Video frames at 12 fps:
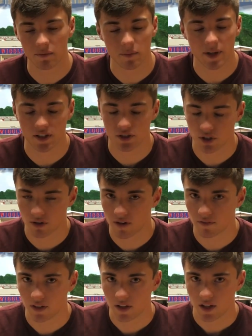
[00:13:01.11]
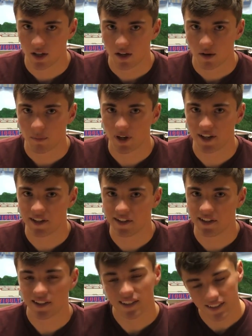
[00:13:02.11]
about to show off, but
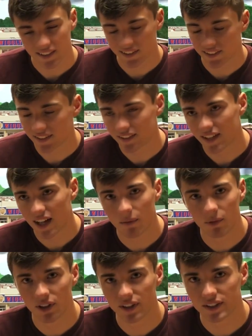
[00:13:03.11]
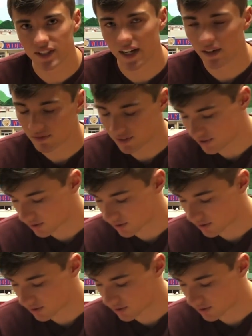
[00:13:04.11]
I'm really excited for these